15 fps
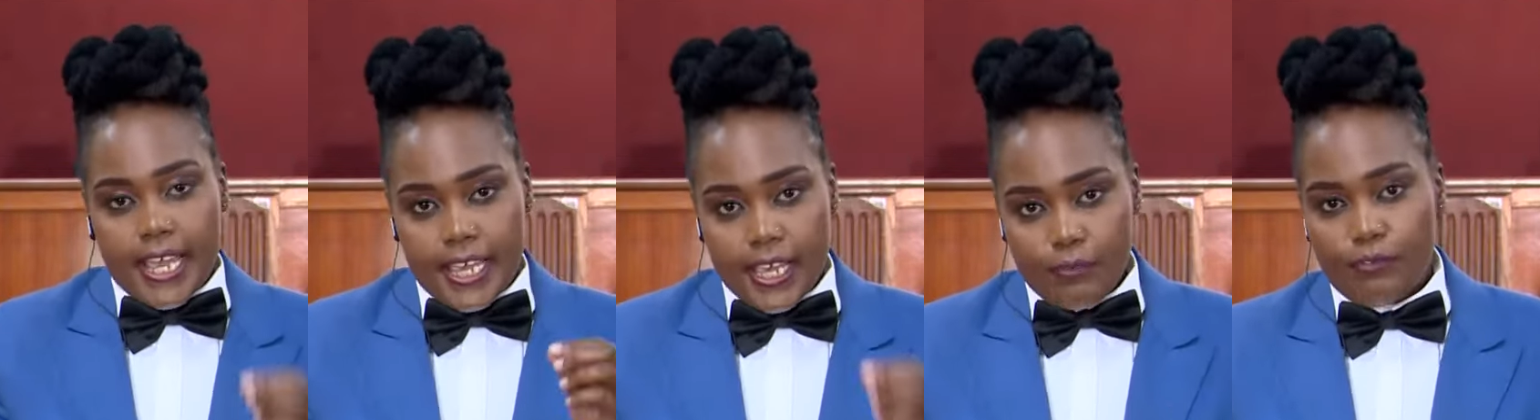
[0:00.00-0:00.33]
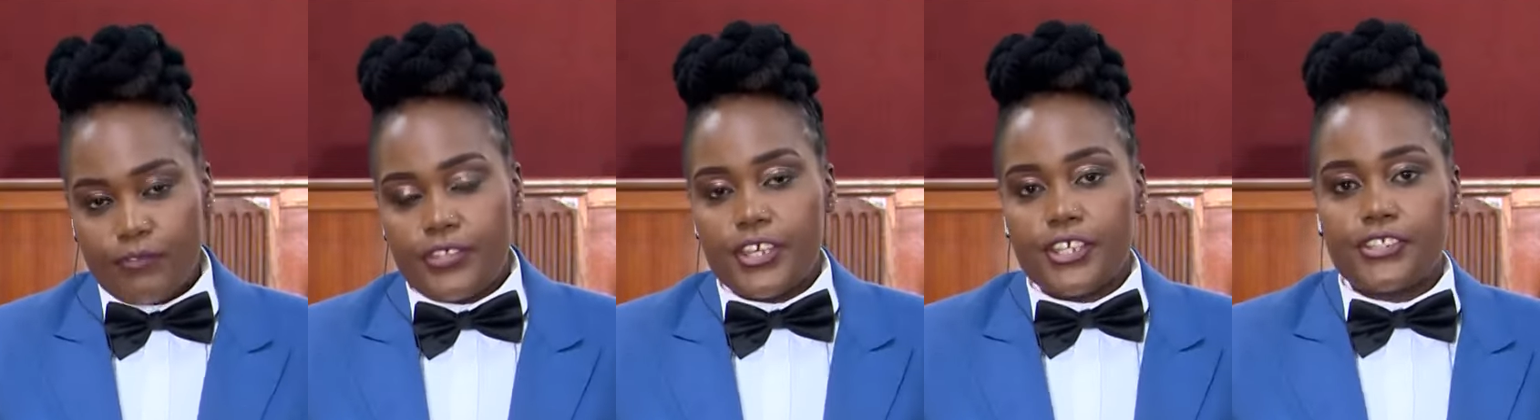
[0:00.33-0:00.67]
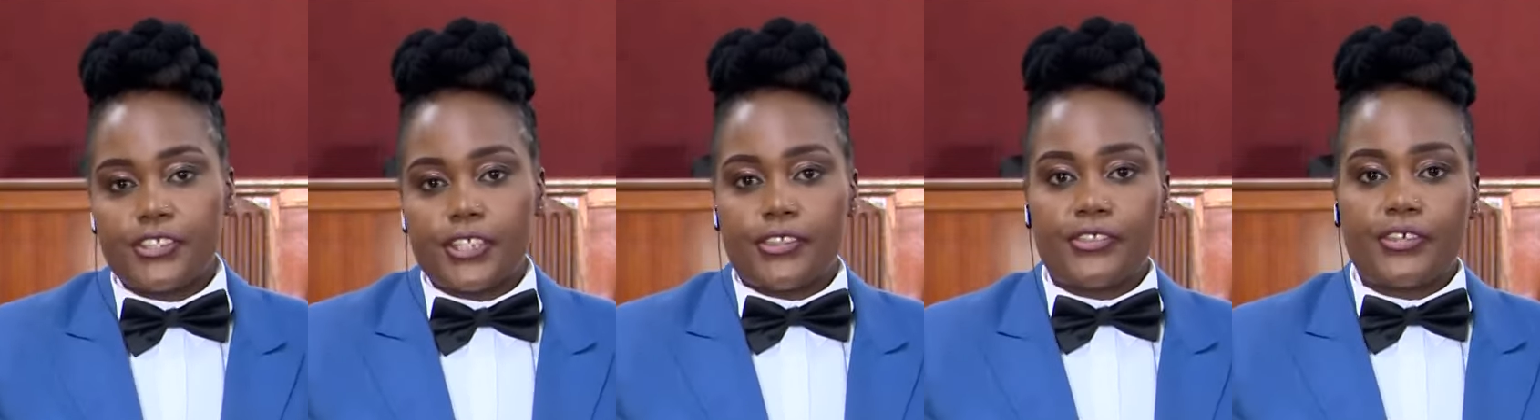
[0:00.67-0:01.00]
if
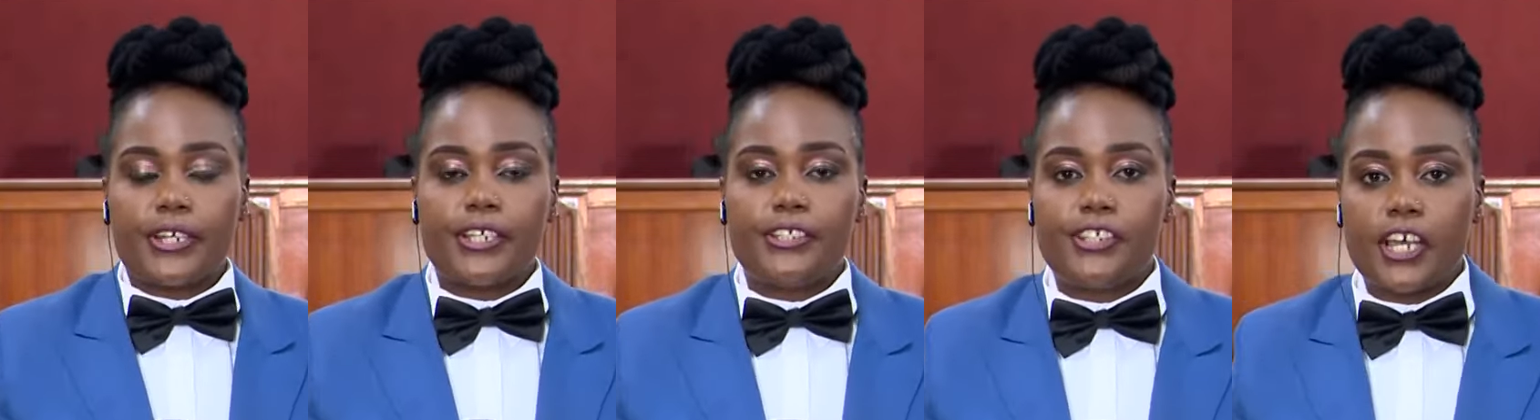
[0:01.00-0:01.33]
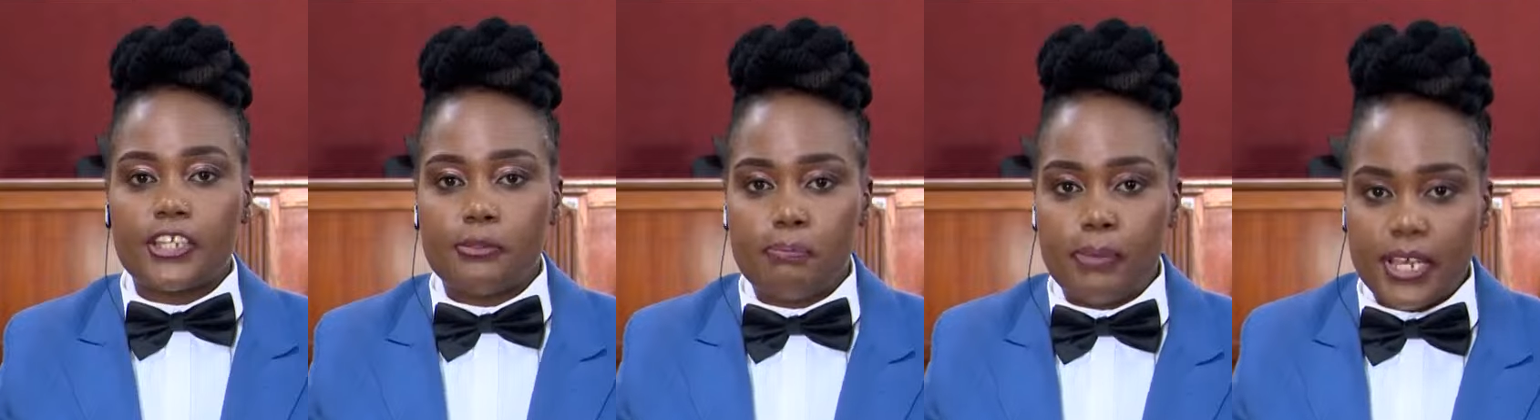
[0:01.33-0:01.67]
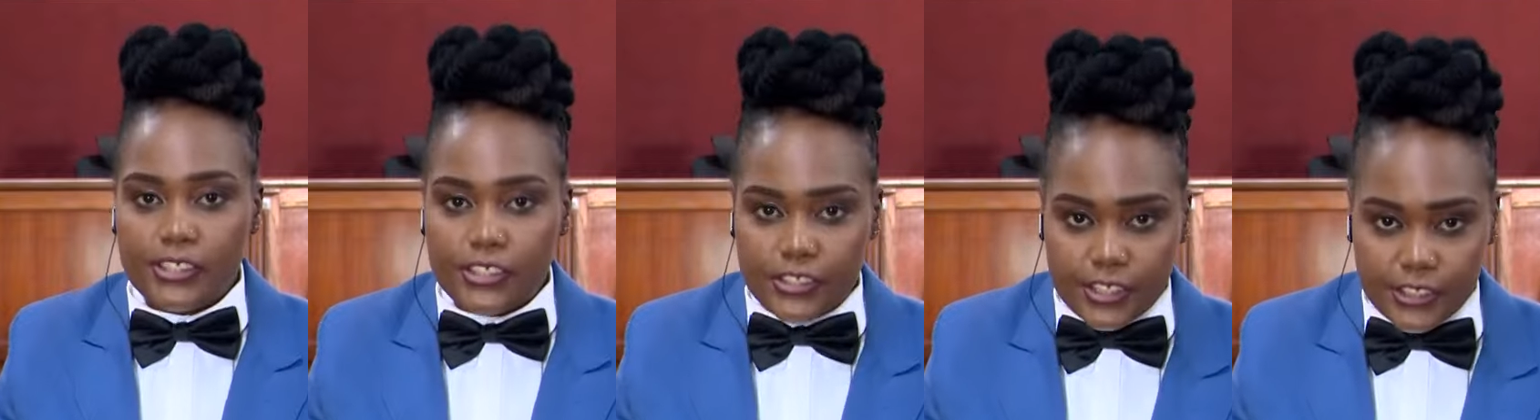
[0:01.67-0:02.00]
this three judge
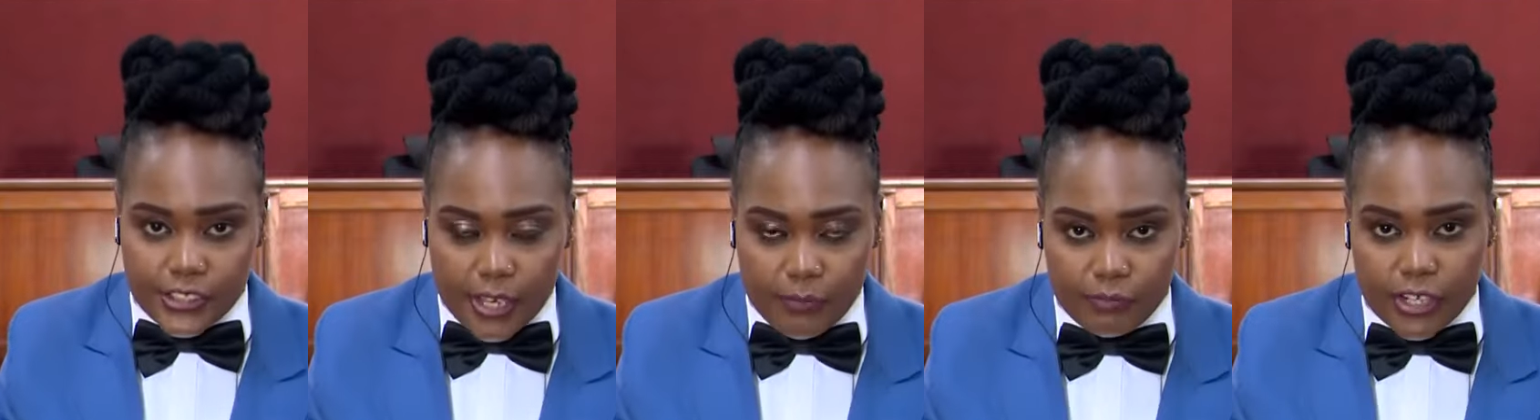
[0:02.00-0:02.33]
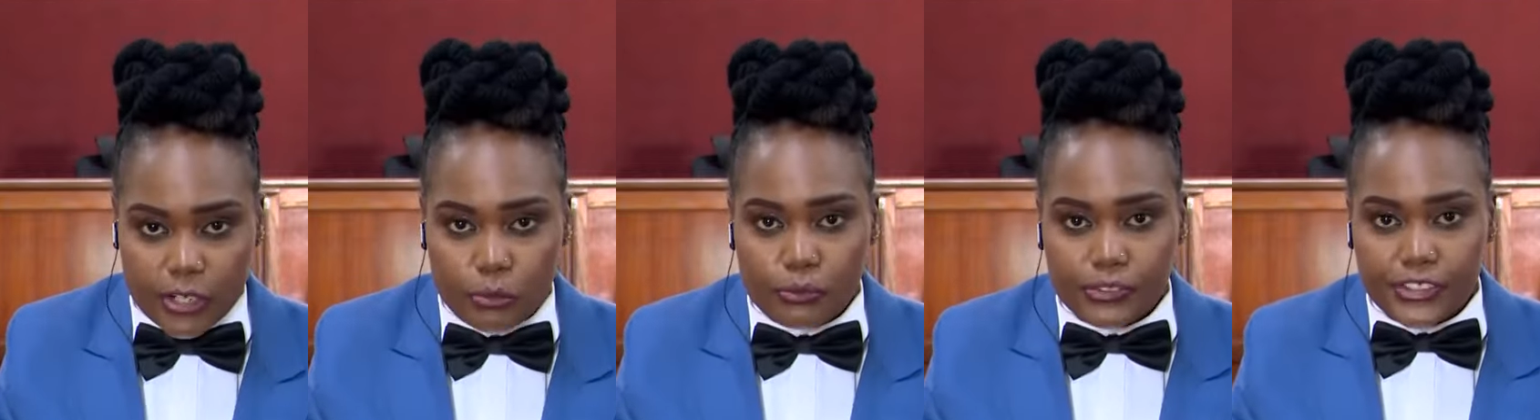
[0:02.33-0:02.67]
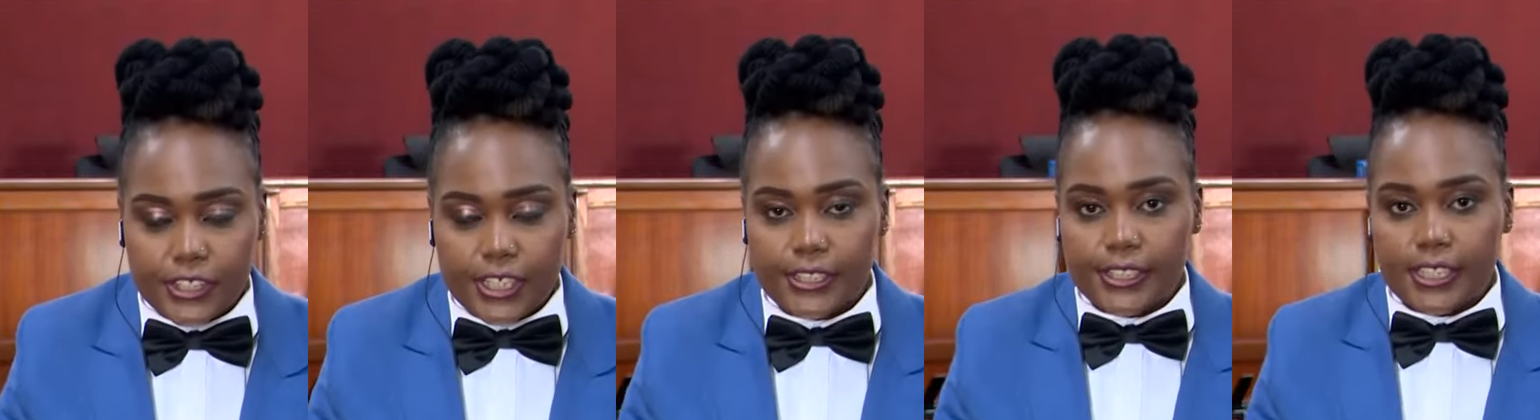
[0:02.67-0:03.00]
bench this afternoon
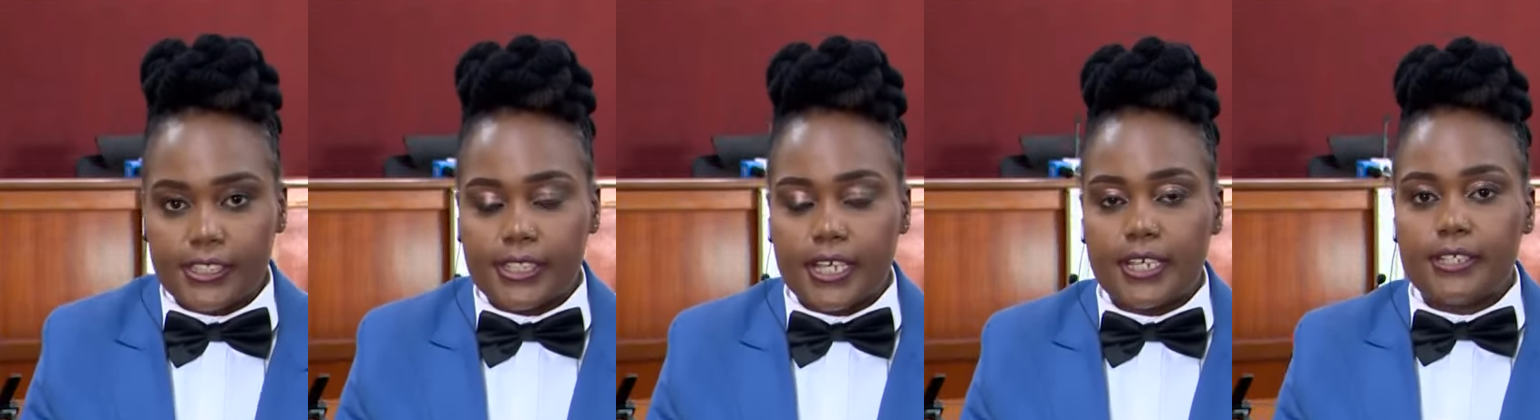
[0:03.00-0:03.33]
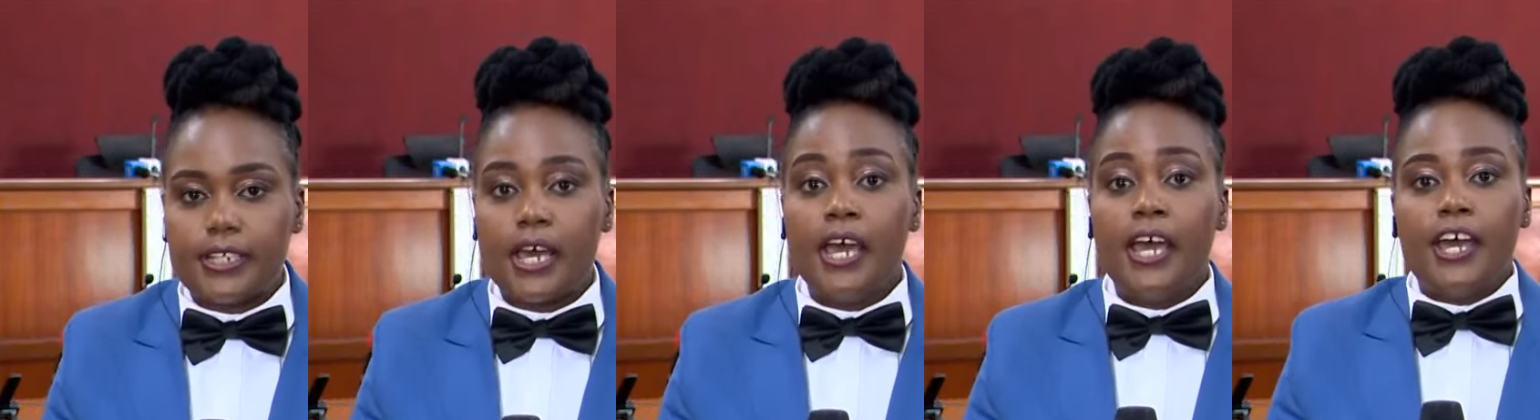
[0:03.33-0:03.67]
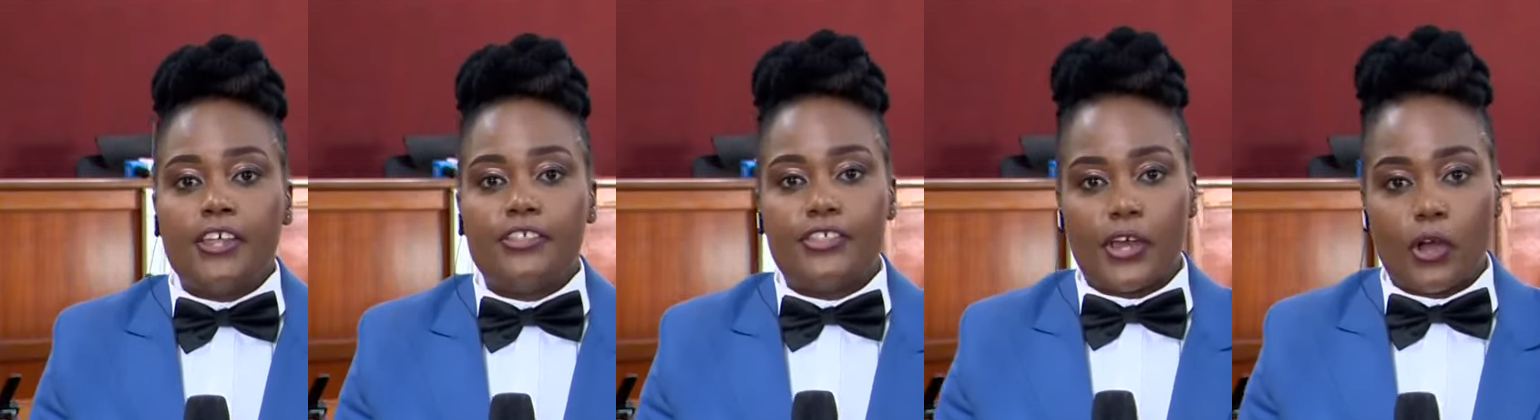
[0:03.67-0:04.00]
sets aside
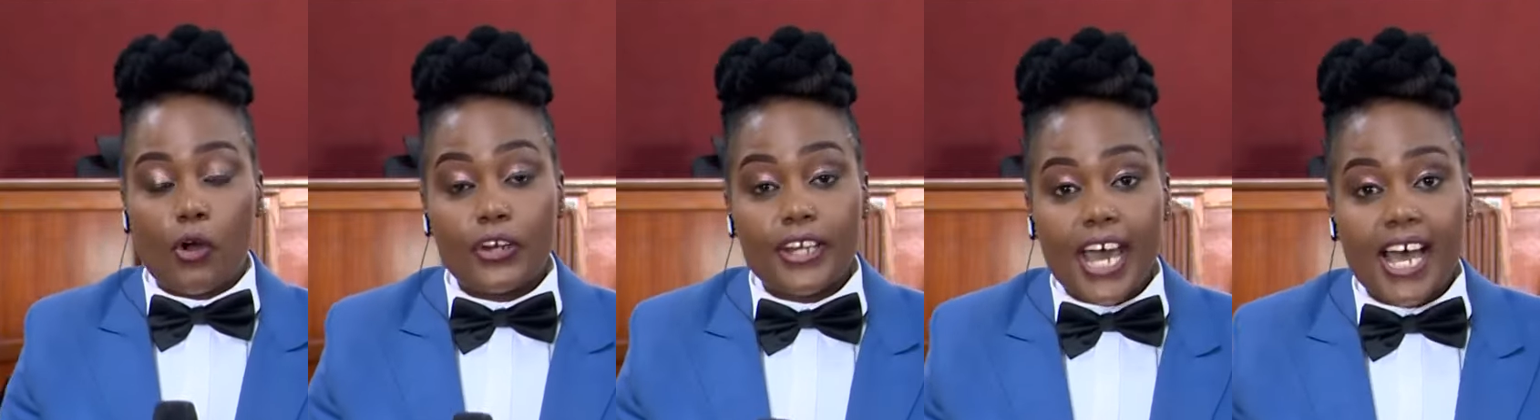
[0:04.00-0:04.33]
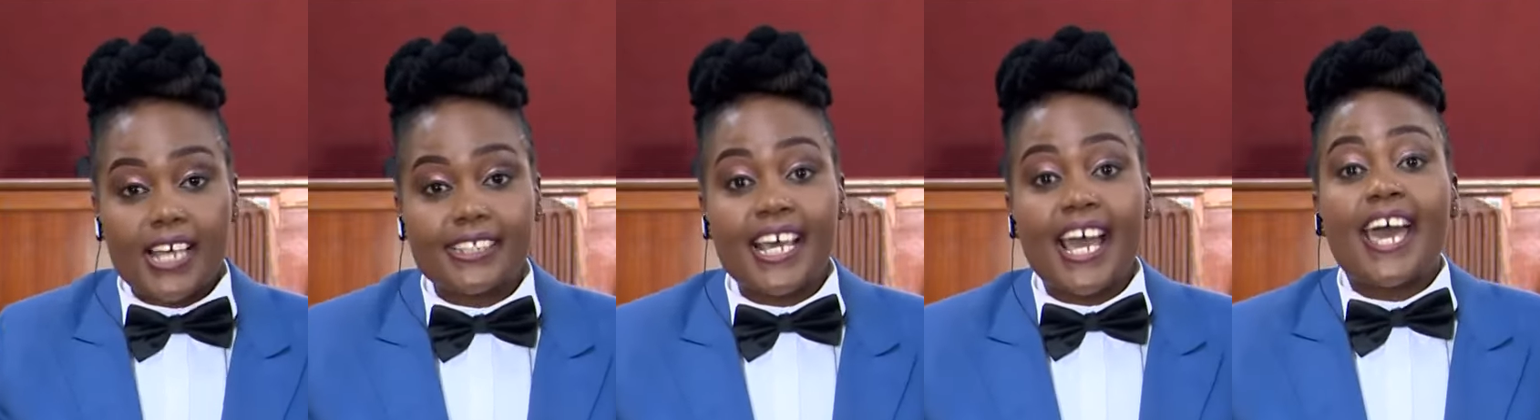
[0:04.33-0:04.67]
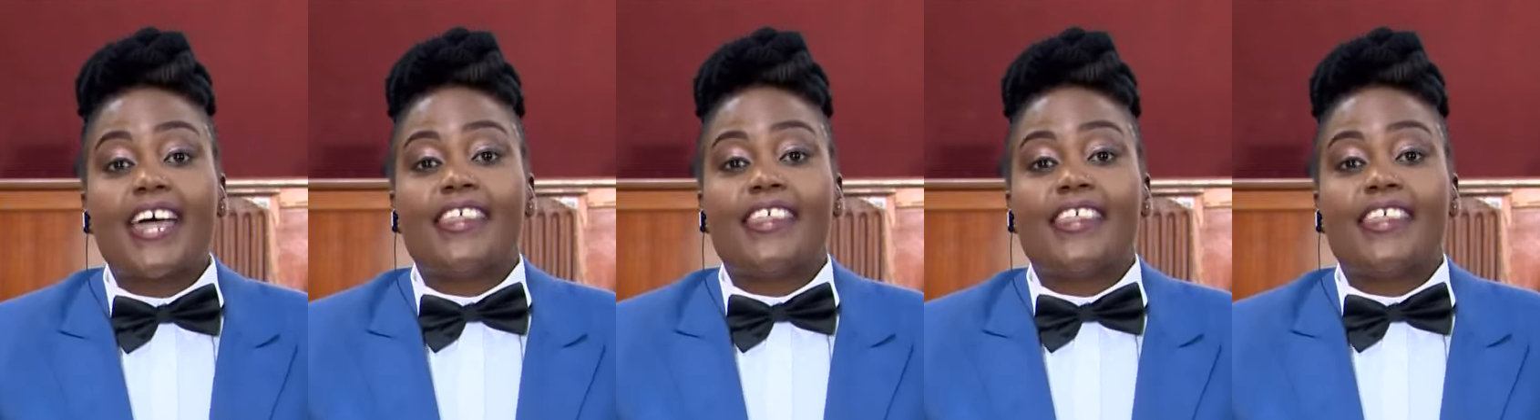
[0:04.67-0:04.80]
the orders,